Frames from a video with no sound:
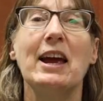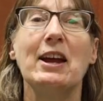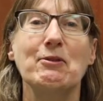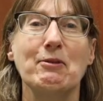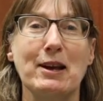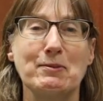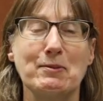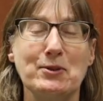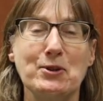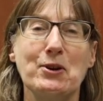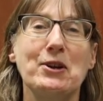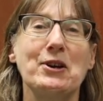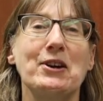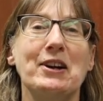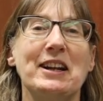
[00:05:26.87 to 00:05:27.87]
In
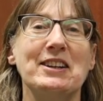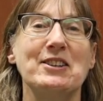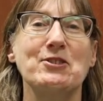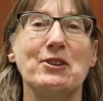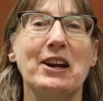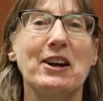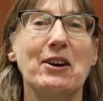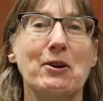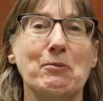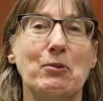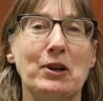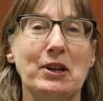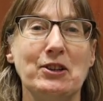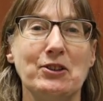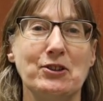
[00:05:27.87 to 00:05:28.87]
respiratory, you're going to drink or
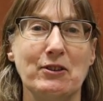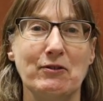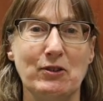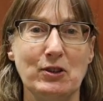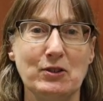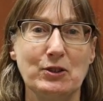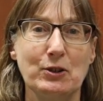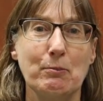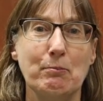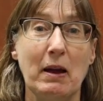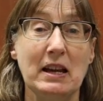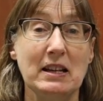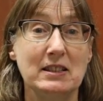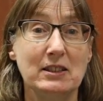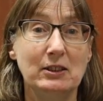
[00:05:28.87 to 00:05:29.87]
put in your diffuser
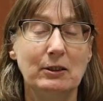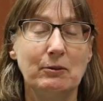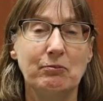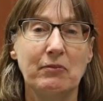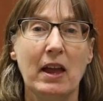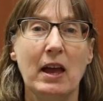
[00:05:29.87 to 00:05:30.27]
basil.